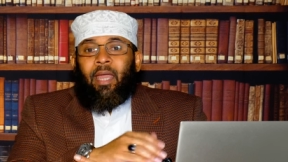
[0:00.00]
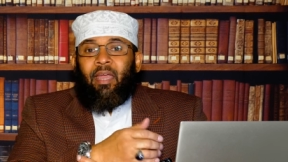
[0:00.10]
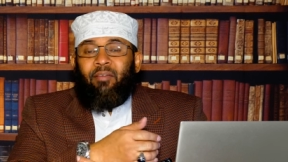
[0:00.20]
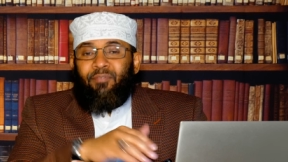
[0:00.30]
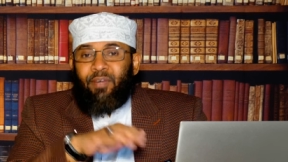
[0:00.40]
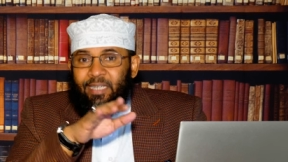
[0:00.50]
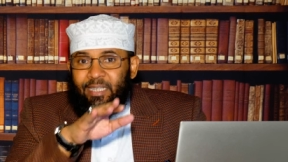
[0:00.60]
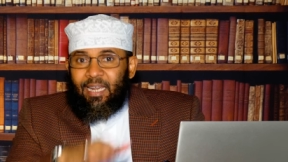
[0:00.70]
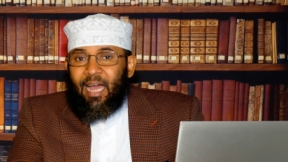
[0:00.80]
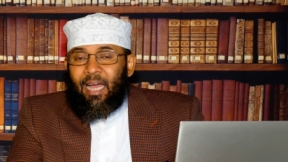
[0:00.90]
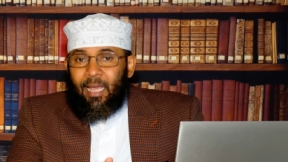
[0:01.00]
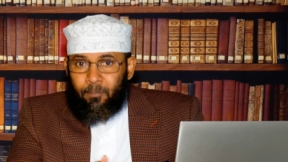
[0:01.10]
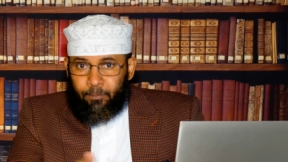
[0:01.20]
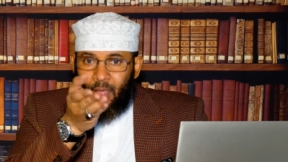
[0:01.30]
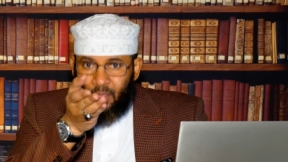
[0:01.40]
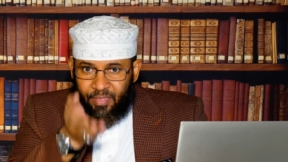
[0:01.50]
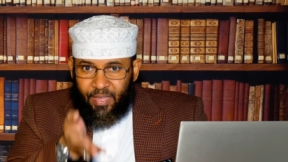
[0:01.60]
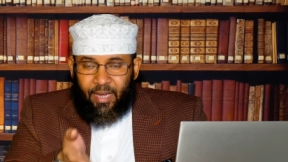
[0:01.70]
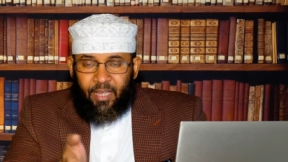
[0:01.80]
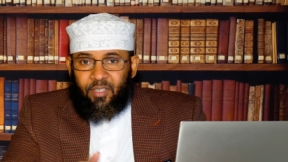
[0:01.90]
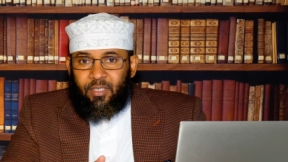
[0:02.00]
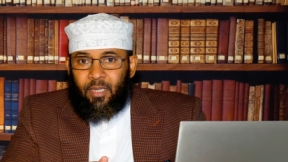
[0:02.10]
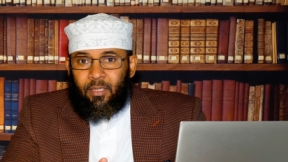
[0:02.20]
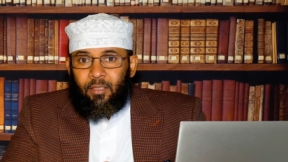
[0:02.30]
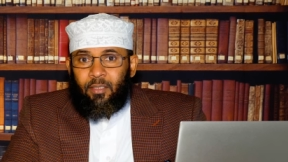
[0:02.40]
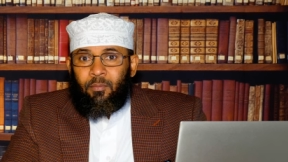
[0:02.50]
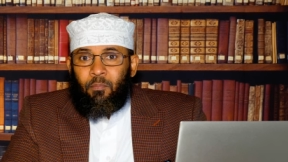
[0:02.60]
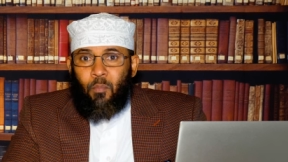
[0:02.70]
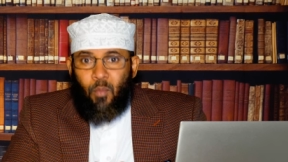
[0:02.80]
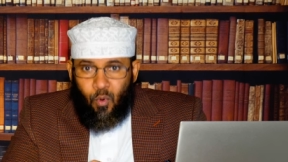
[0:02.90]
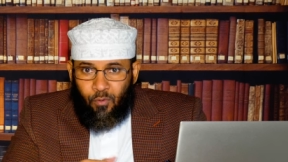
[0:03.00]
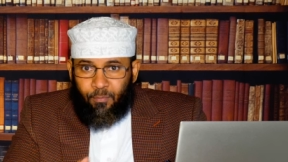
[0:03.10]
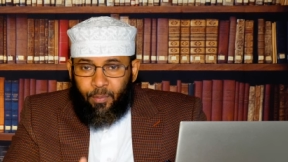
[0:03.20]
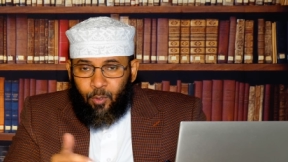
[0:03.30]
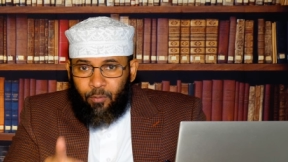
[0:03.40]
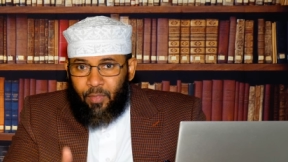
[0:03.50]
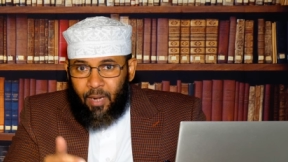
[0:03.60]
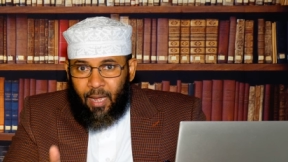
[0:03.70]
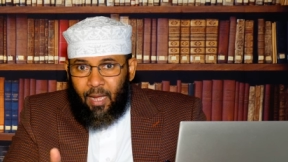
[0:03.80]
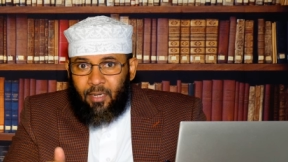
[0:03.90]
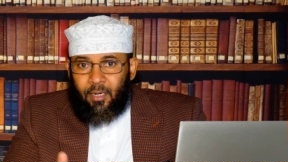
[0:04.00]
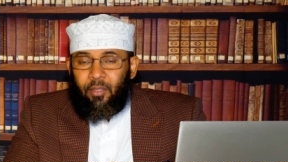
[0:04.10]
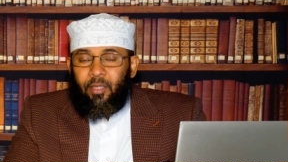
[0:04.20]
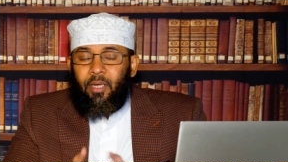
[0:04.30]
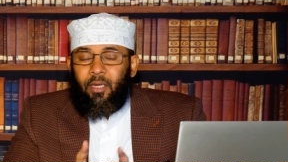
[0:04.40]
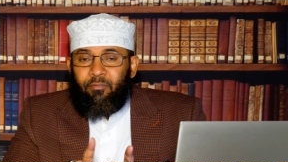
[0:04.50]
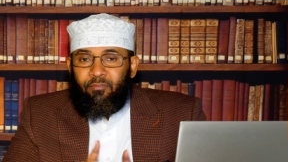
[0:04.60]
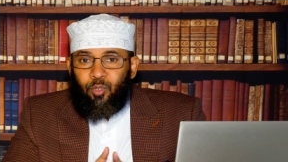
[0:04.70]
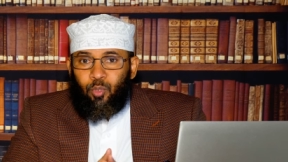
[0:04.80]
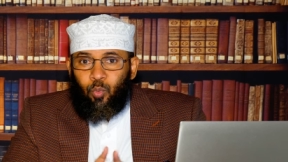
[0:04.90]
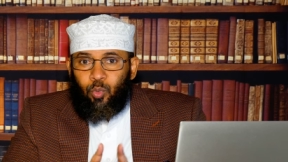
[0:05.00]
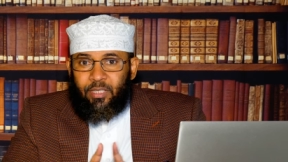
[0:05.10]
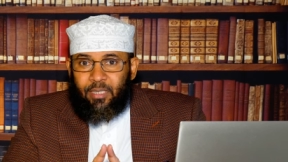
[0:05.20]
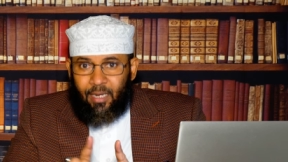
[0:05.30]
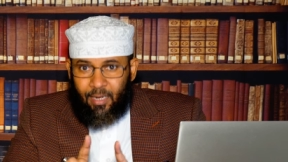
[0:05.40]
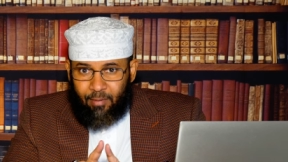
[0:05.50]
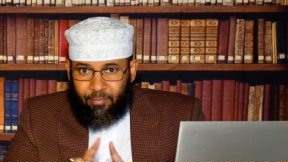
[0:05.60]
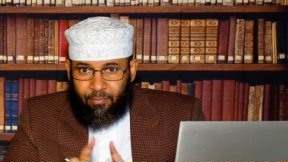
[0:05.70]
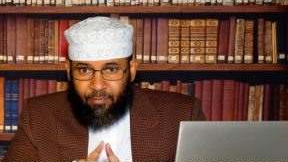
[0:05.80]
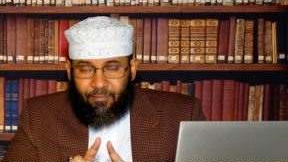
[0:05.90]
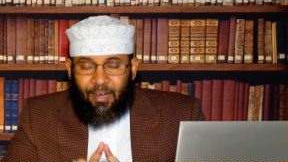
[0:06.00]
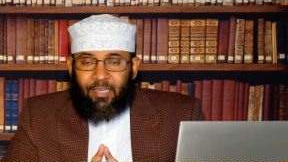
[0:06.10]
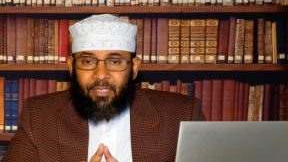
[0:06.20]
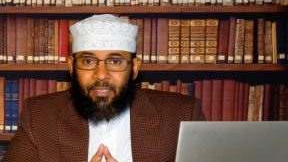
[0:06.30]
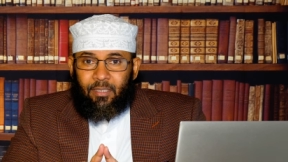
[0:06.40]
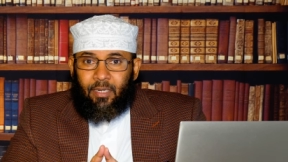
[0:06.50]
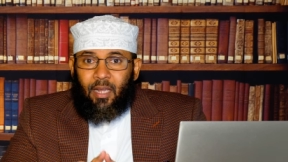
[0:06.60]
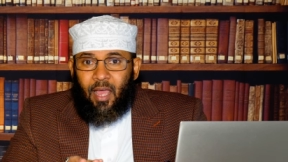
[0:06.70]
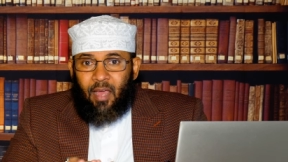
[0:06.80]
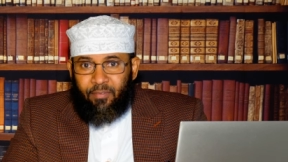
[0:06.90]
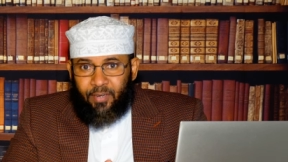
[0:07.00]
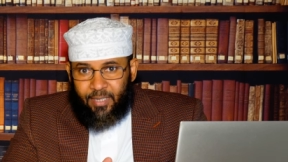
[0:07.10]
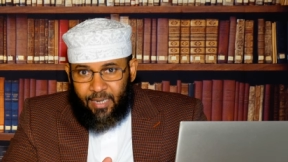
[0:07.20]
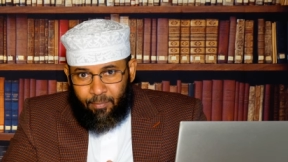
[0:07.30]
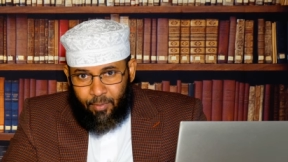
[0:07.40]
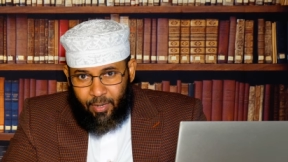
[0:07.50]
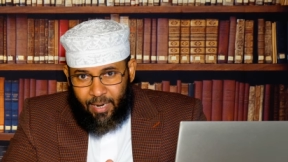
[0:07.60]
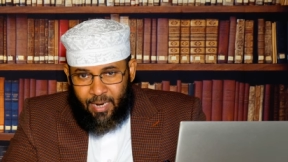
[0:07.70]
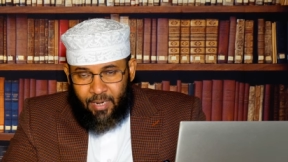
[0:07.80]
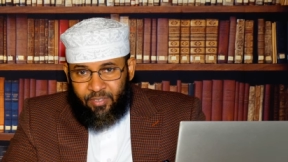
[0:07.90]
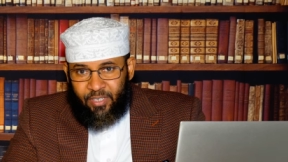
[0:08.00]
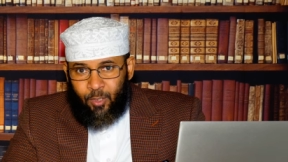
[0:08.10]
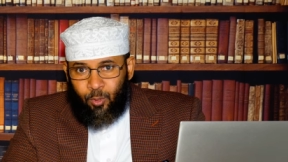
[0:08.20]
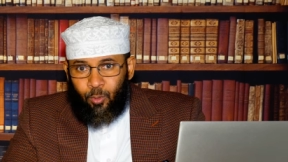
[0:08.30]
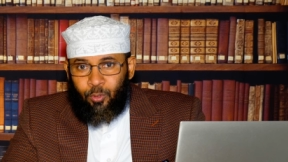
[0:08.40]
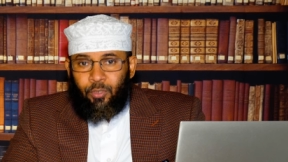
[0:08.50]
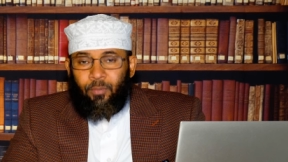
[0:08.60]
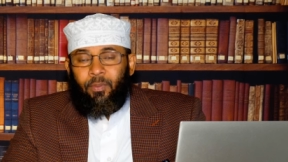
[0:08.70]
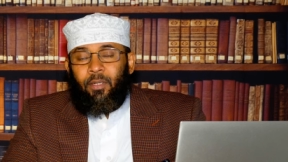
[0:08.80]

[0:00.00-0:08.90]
every time there is movement of the rat, the individual will start having fights. Every time the rat settles,